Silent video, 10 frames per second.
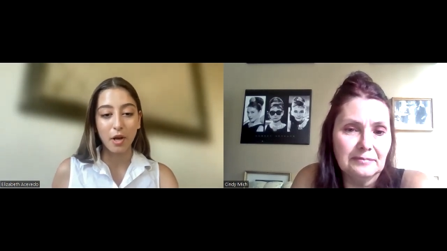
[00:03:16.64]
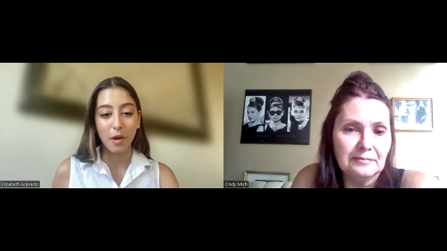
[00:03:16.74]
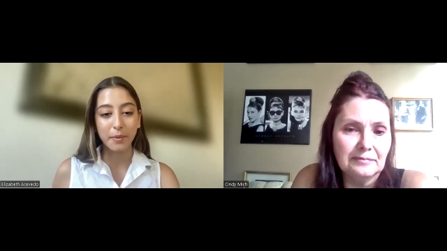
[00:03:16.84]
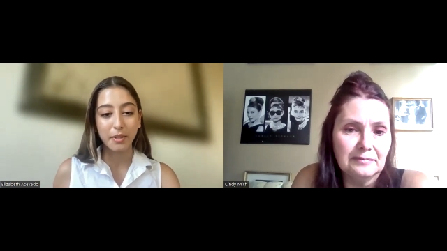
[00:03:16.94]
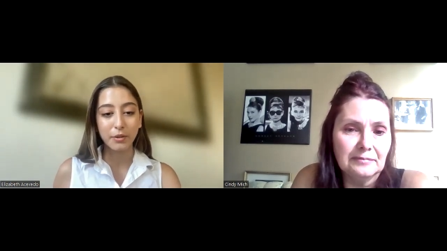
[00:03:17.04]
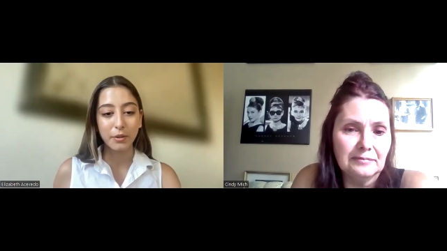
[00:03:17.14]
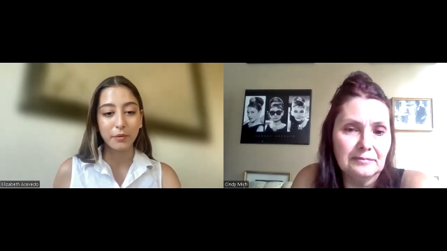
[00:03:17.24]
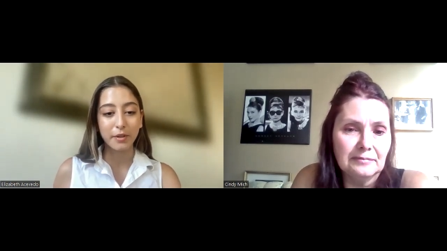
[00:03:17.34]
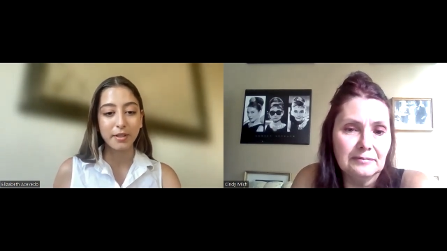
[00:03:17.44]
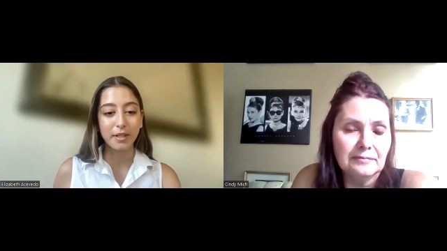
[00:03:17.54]
Speaker 1: Hopkins
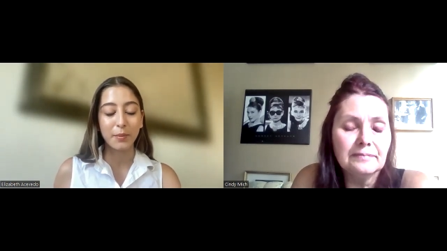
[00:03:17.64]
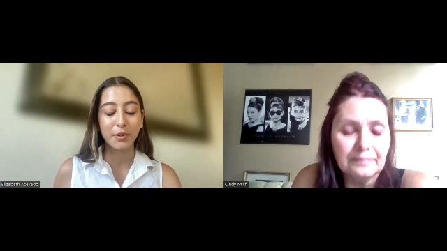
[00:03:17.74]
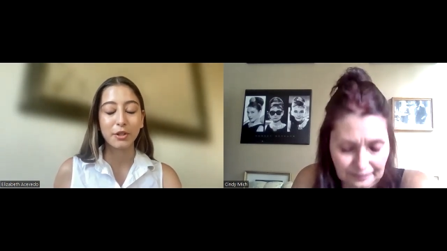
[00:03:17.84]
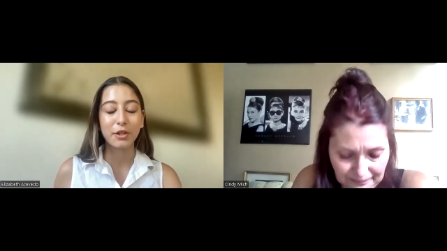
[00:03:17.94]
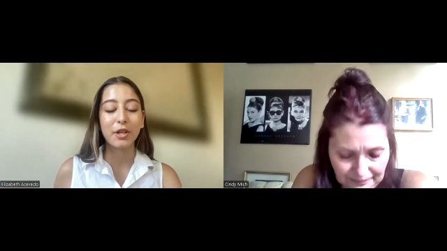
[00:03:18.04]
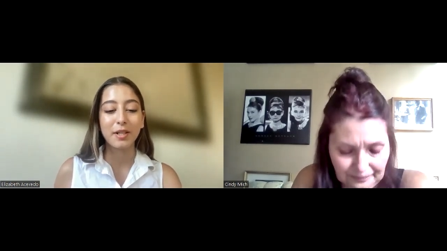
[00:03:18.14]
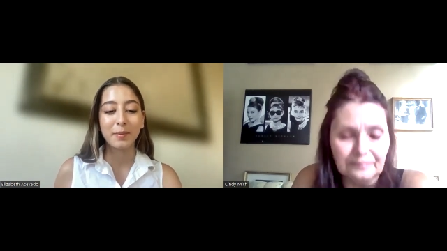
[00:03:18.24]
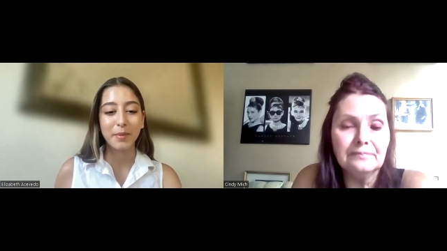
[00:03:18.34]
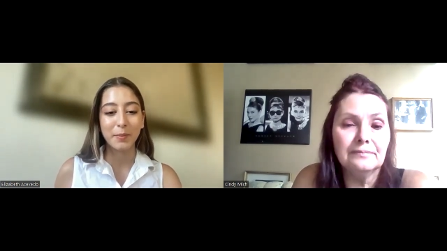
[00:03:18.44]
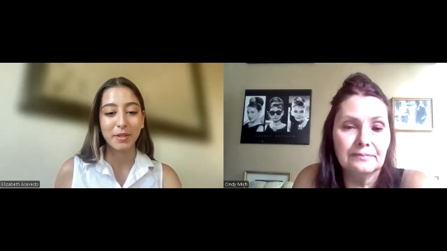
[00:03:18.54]
University, which couldn't
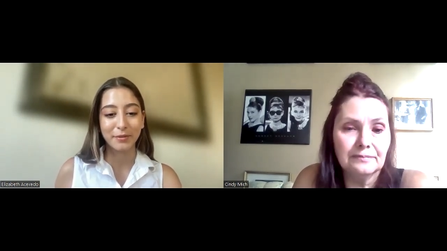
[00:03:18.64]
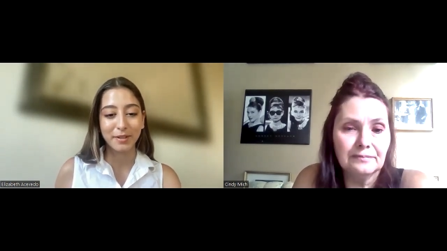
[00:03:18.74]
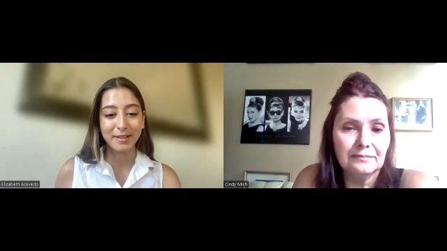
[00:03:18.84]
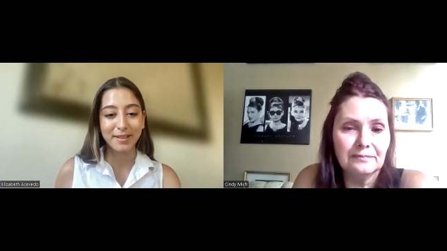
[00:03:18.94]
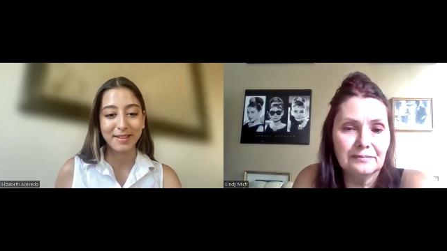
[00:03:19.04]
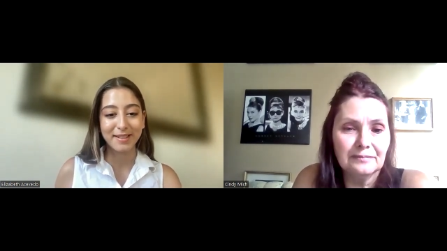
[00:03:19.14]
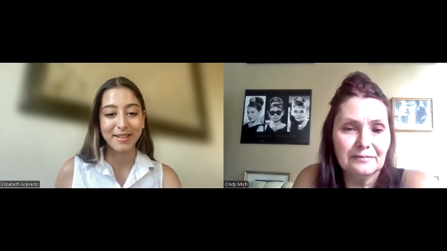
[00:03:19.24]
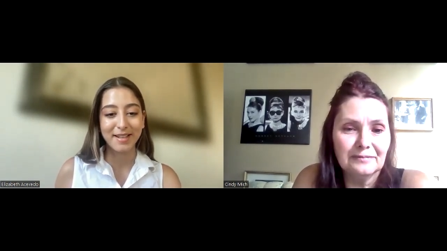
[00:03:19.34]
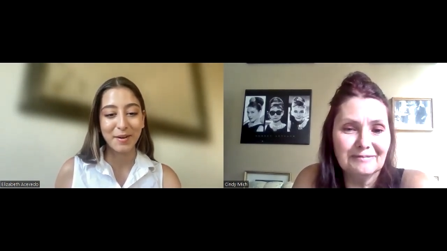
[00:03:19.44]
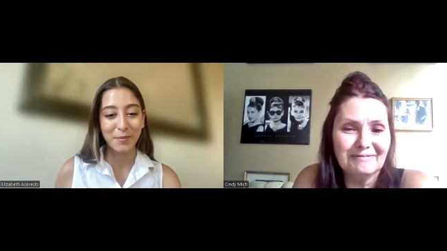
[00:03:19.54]
be more different than
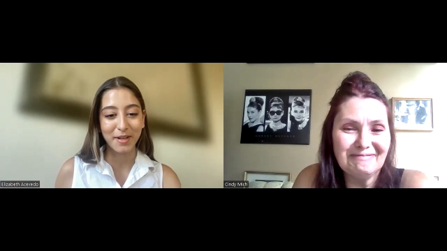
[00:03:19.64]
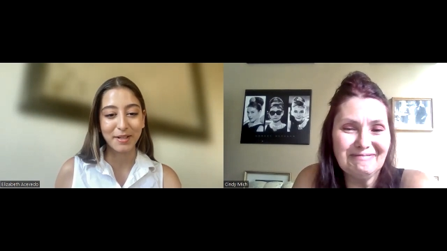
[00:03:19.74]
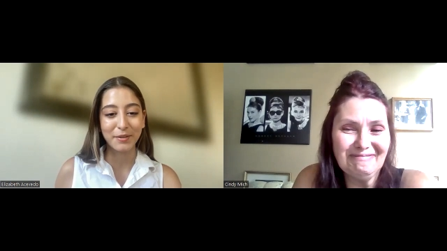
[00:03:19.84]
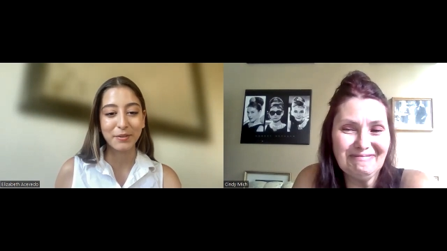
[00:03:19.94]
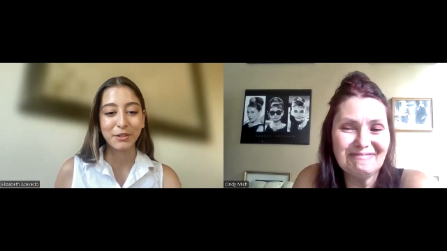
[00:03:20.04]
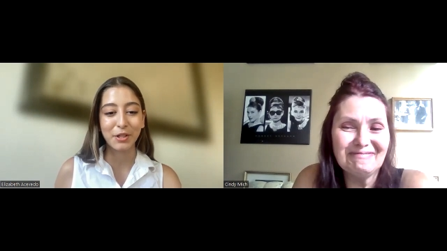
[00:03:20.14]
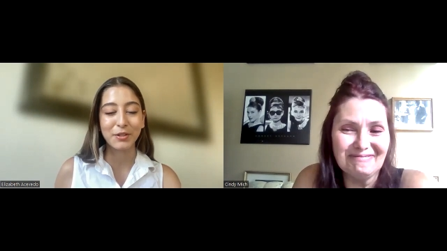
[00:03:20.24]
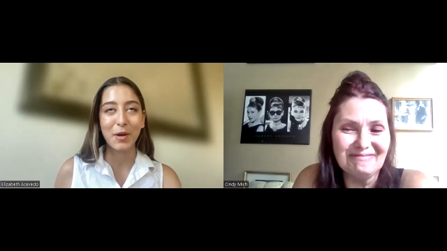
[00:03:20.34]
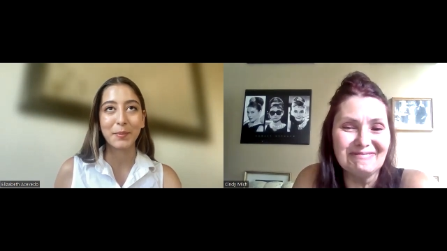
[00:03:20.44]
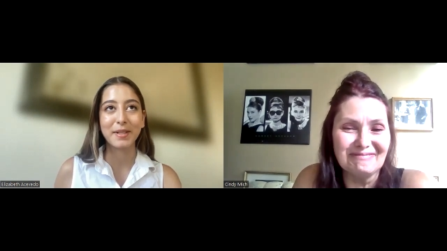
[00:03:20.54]
NYU. Johns
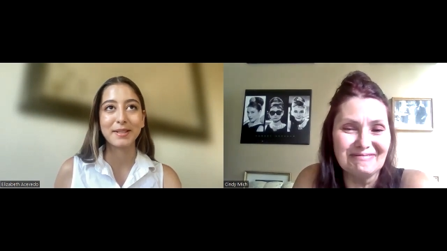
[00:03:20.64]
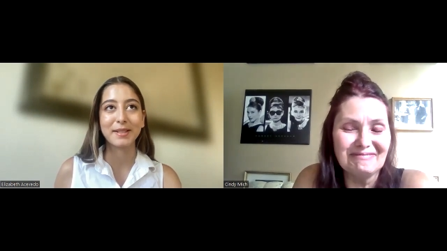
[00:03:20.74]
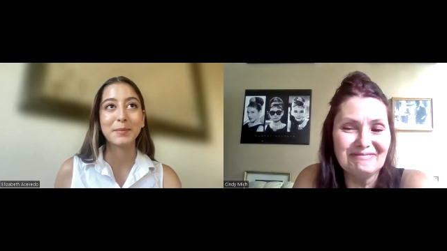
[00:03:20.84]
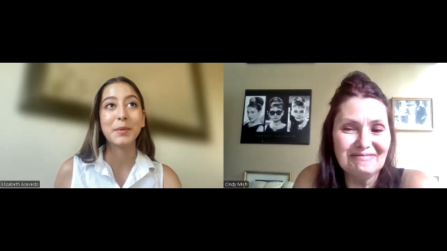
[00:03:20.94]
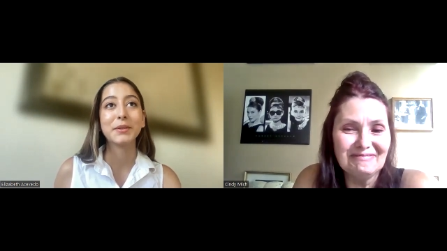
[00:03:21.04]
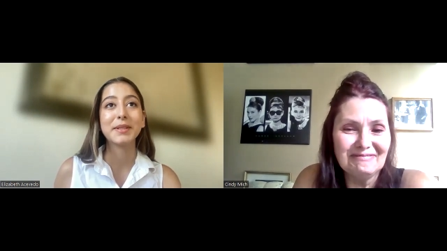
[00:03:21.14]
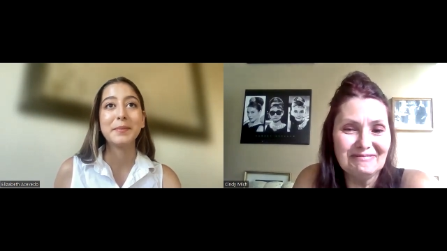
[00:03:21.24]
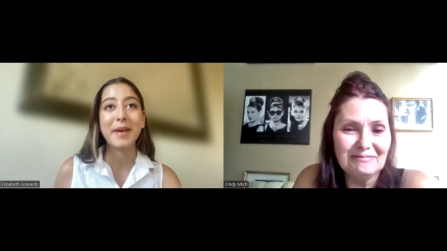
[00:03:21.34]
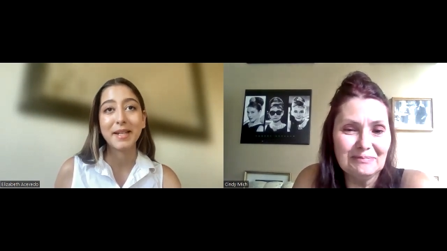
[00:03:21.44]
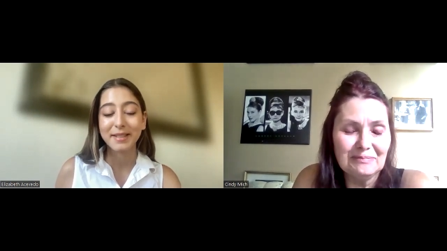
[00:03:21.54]
Hopkins is mostly
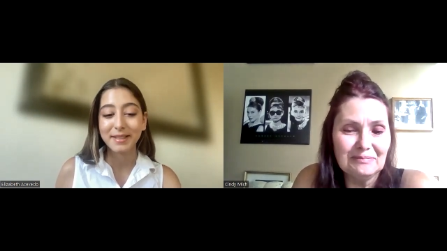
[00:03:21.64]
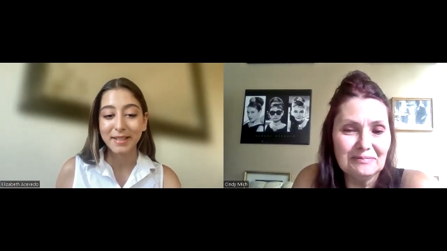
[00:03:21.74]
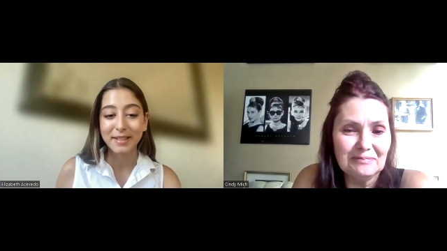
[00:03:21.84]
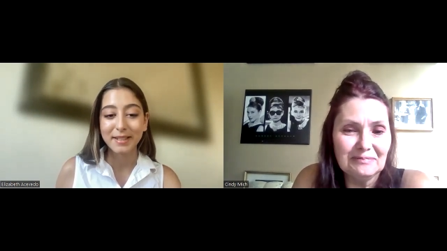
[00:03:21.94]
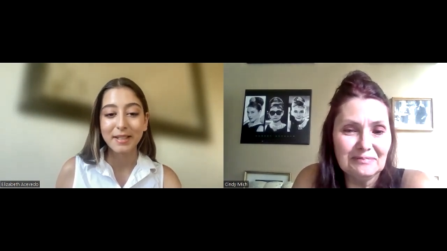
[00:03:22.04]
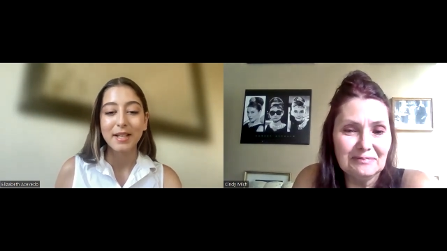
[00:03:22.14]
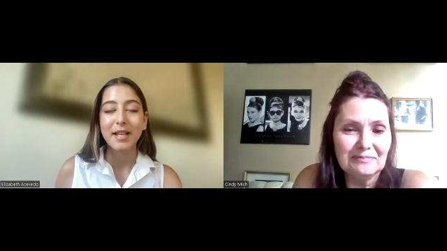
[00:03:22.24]
medicine.